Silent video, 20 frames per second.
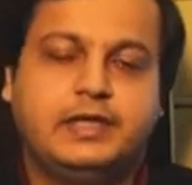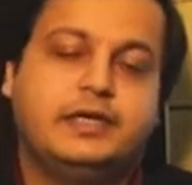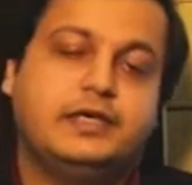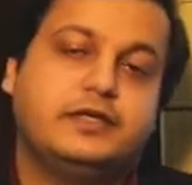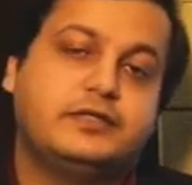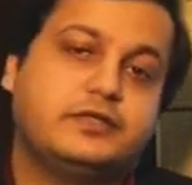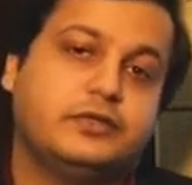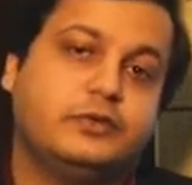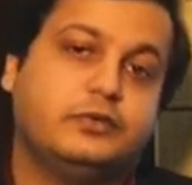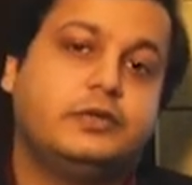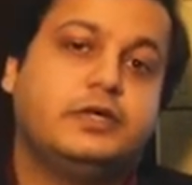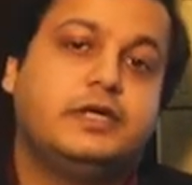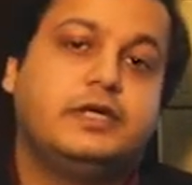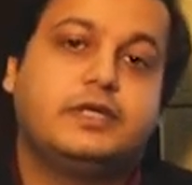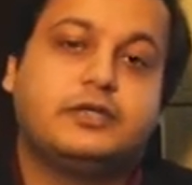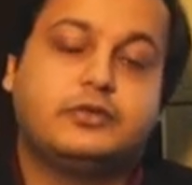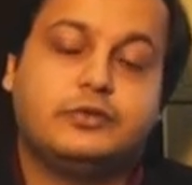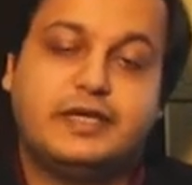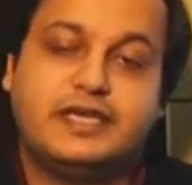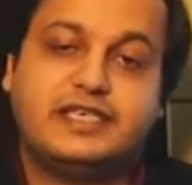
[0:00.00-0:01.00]
So
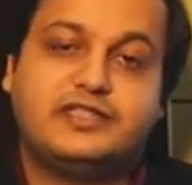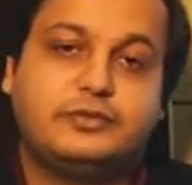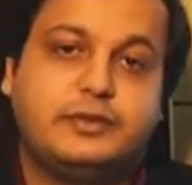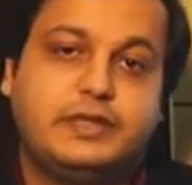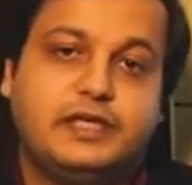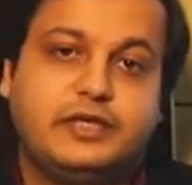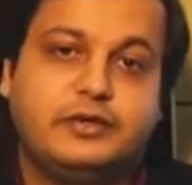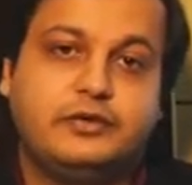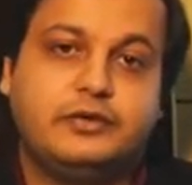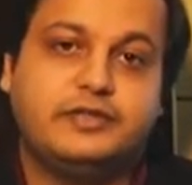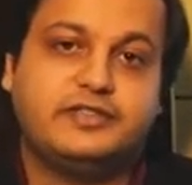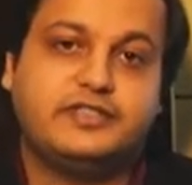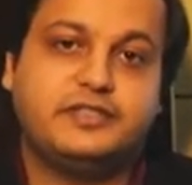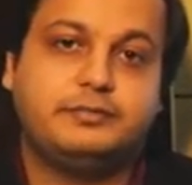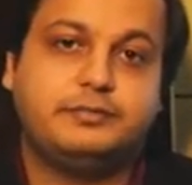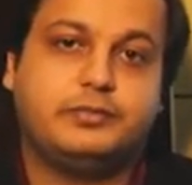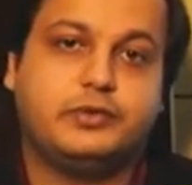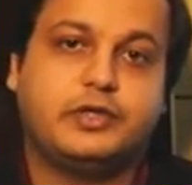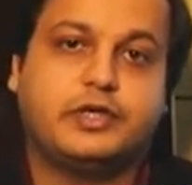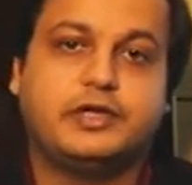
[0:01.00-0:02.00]
today's video is
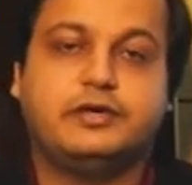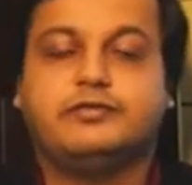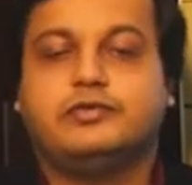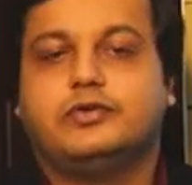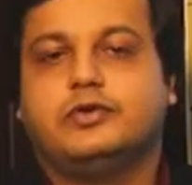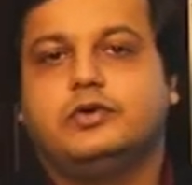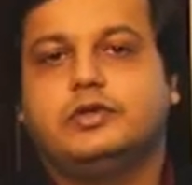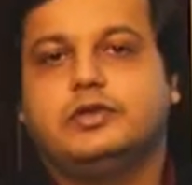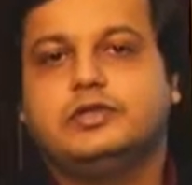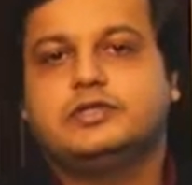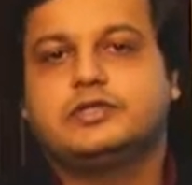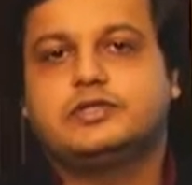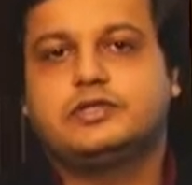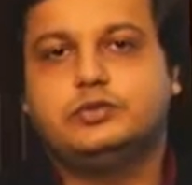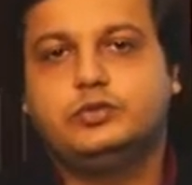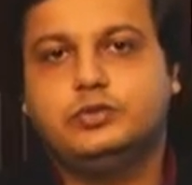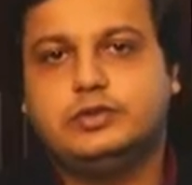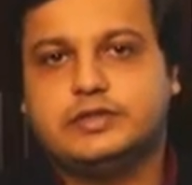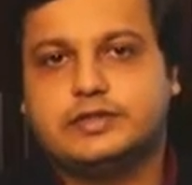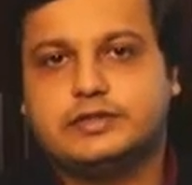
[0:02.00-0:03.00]
important for all the
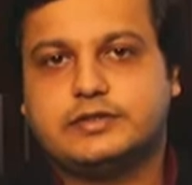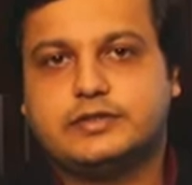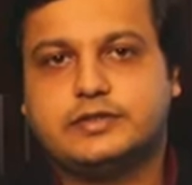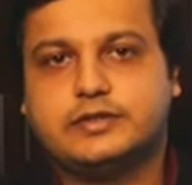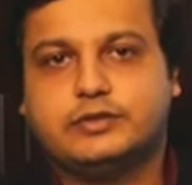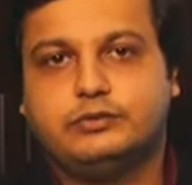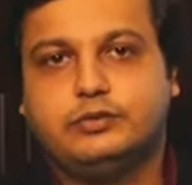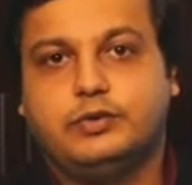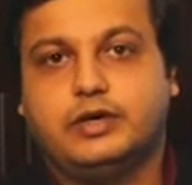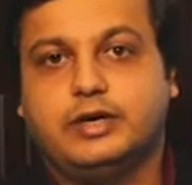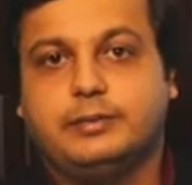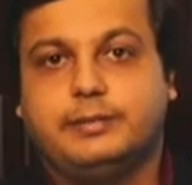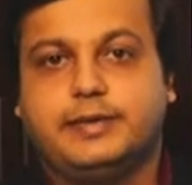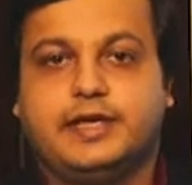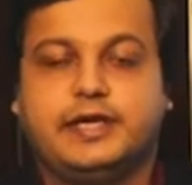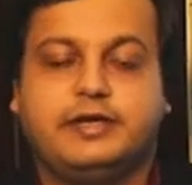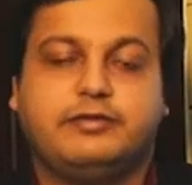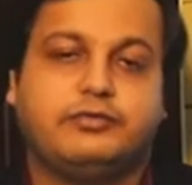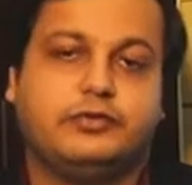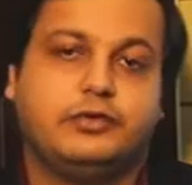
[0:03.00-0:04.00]
students who are
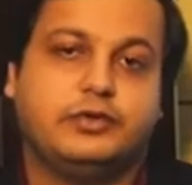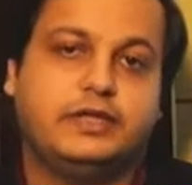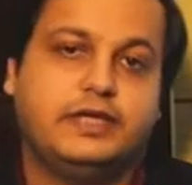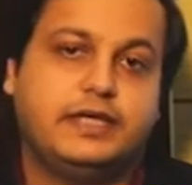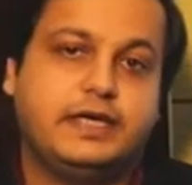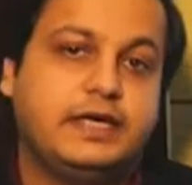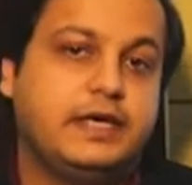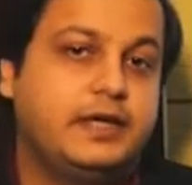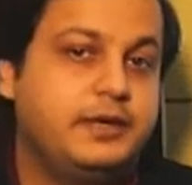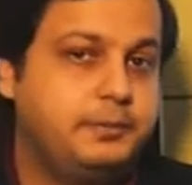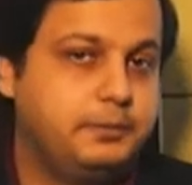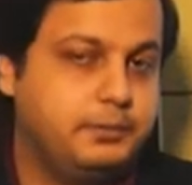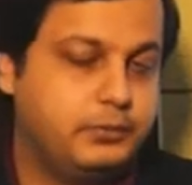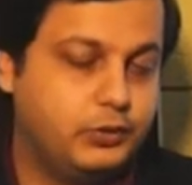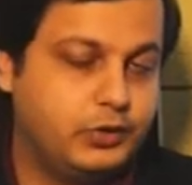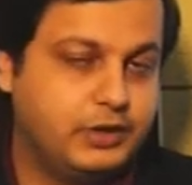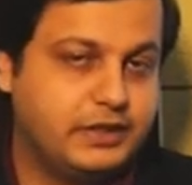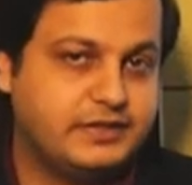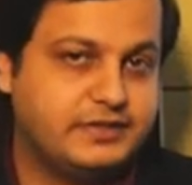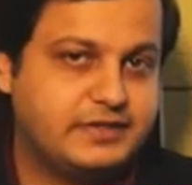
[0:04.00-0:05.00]
appearing for the
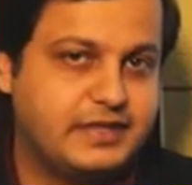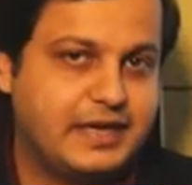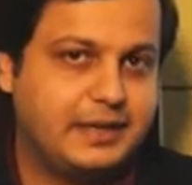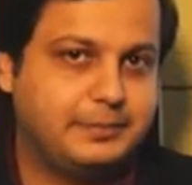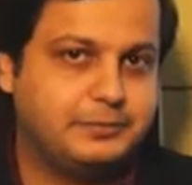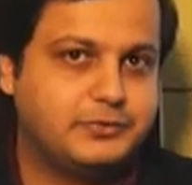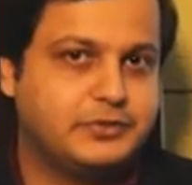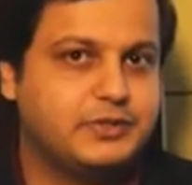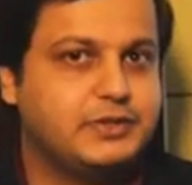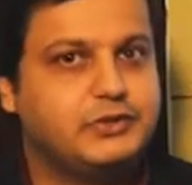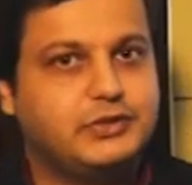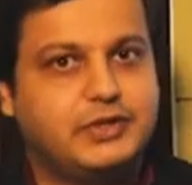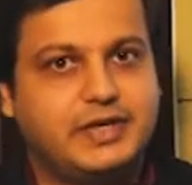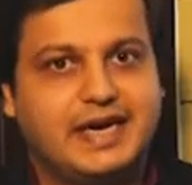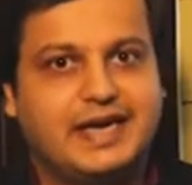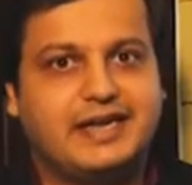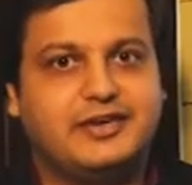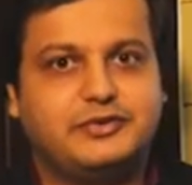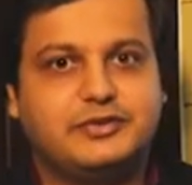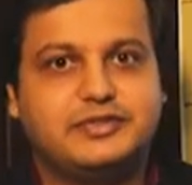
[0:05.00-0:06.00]
board exams, the
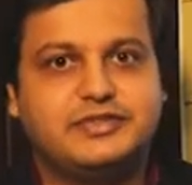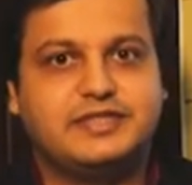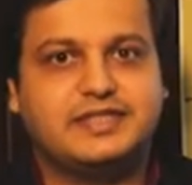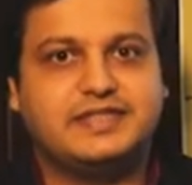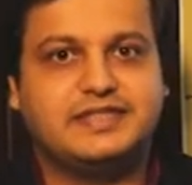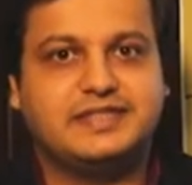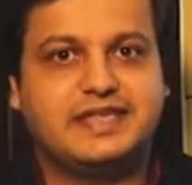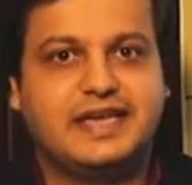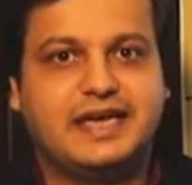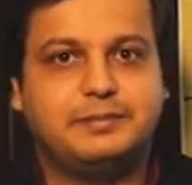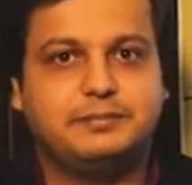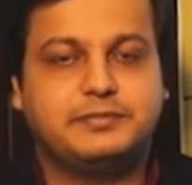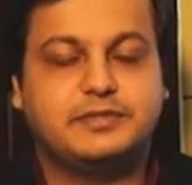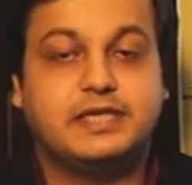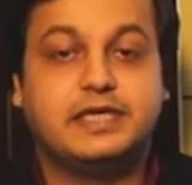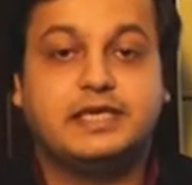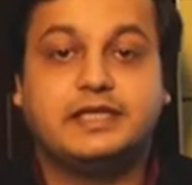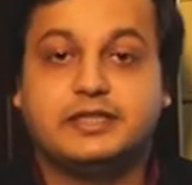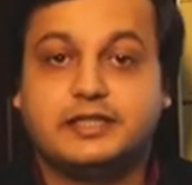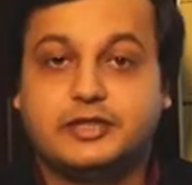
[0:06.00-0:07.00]
entrance exams,
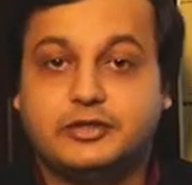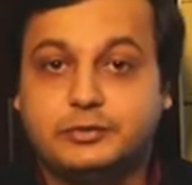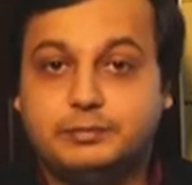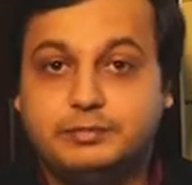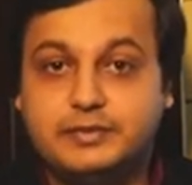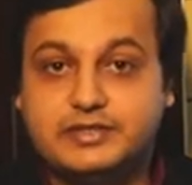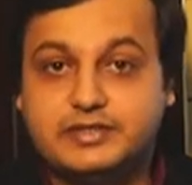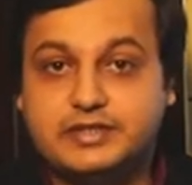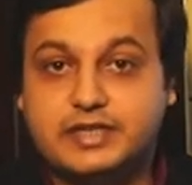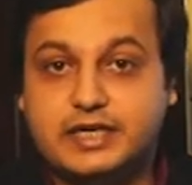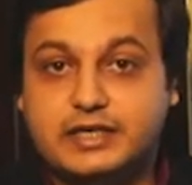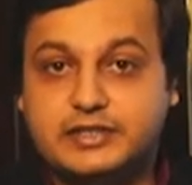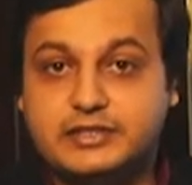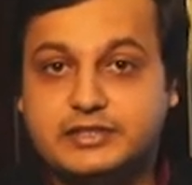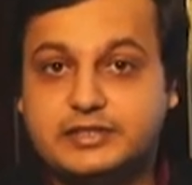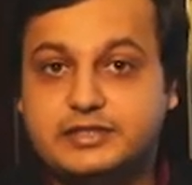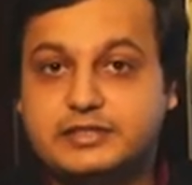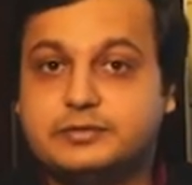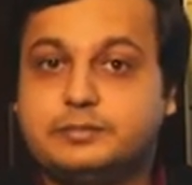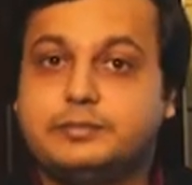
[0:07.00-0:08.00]
the group
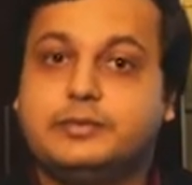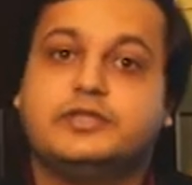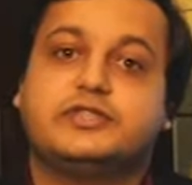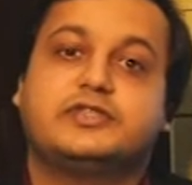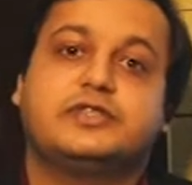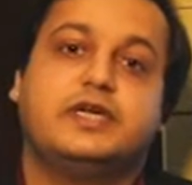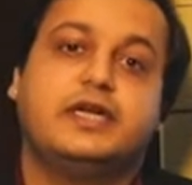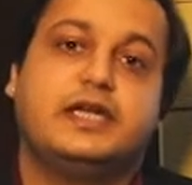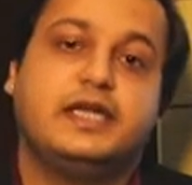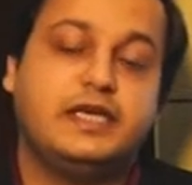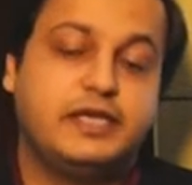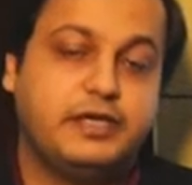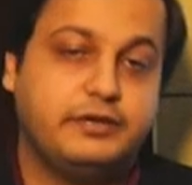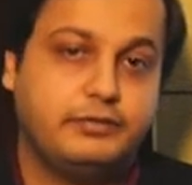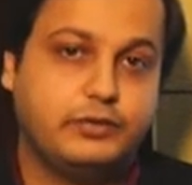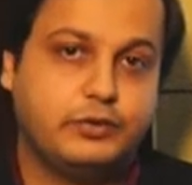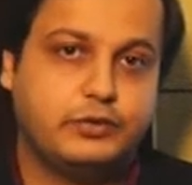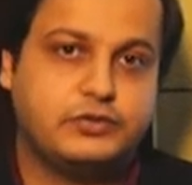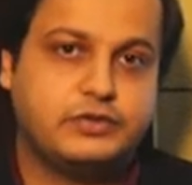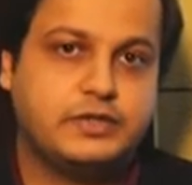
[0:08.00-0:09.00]
discussions or personal
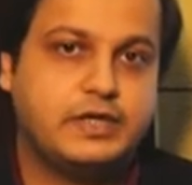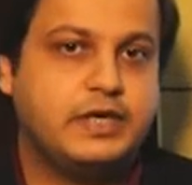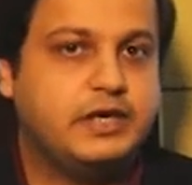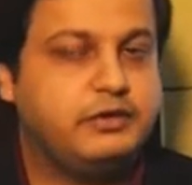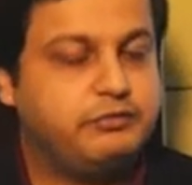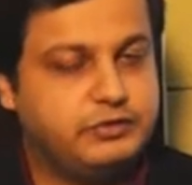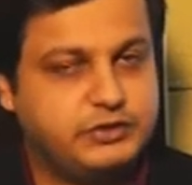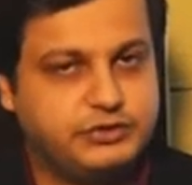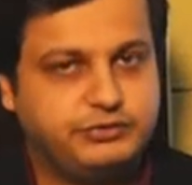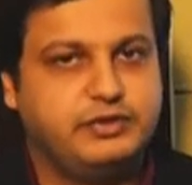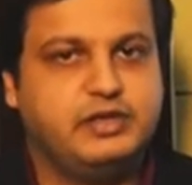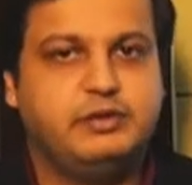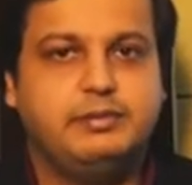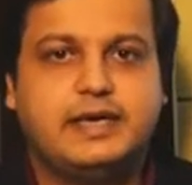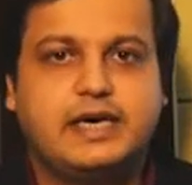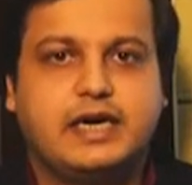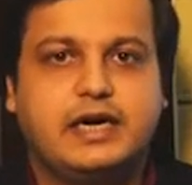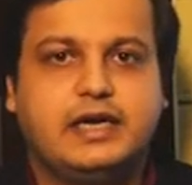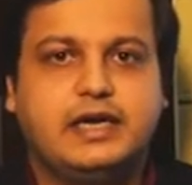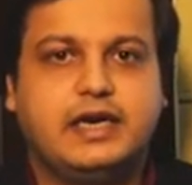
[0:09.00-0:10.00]
interviews which will be
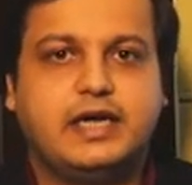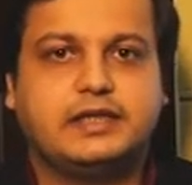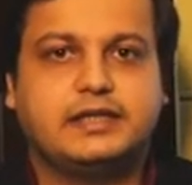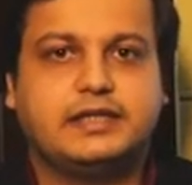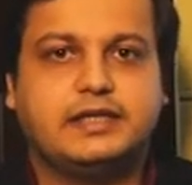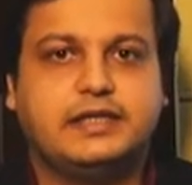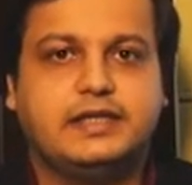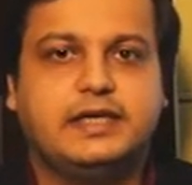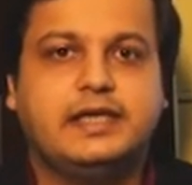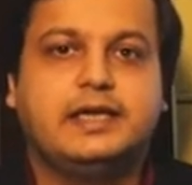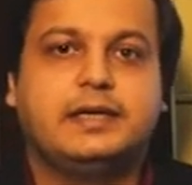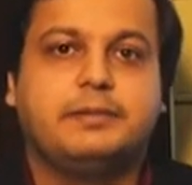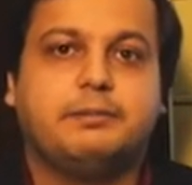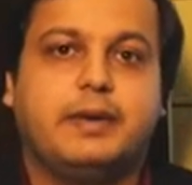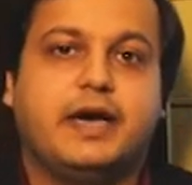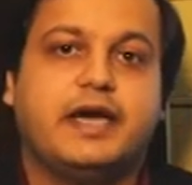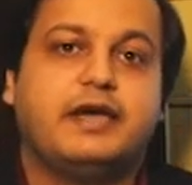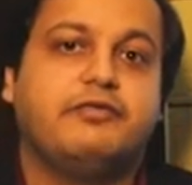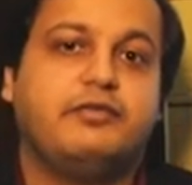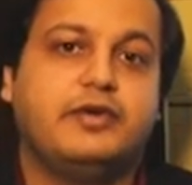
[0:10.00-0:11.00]
conducted
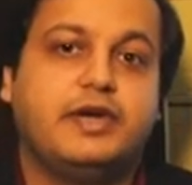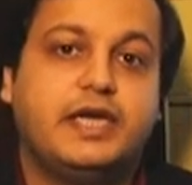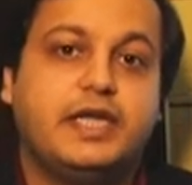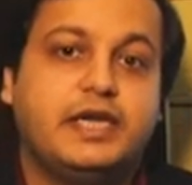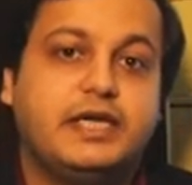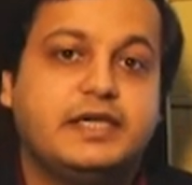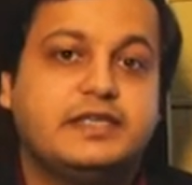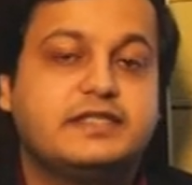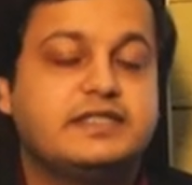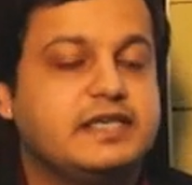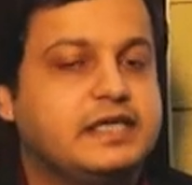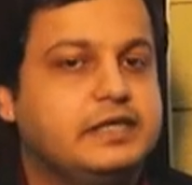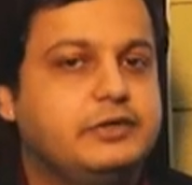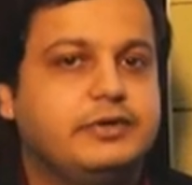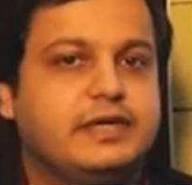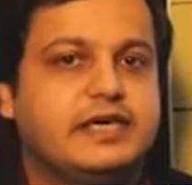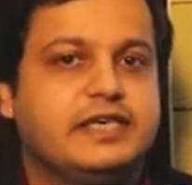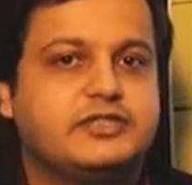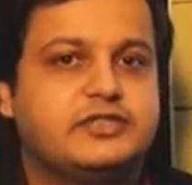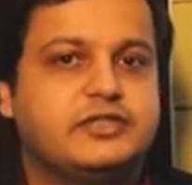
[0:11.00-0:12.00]
by various
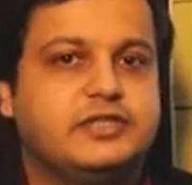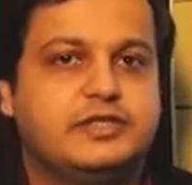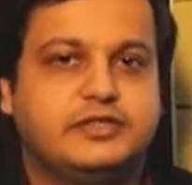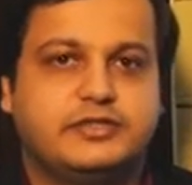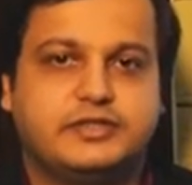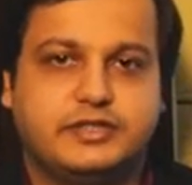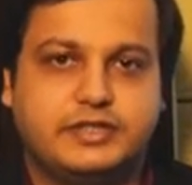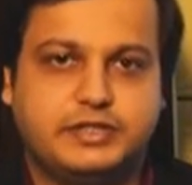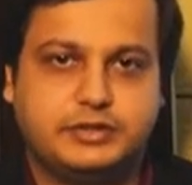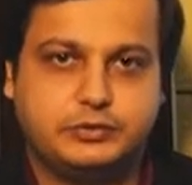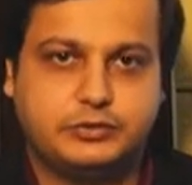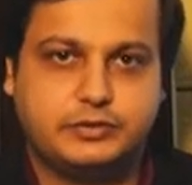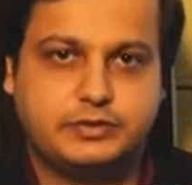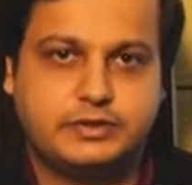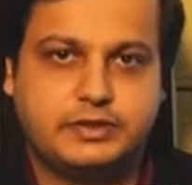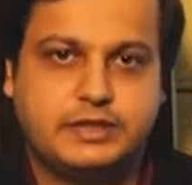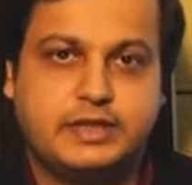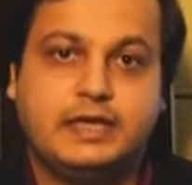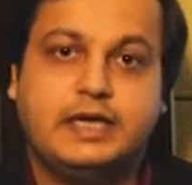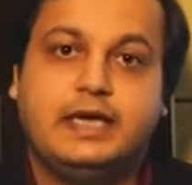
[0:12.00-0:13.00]
education institutes,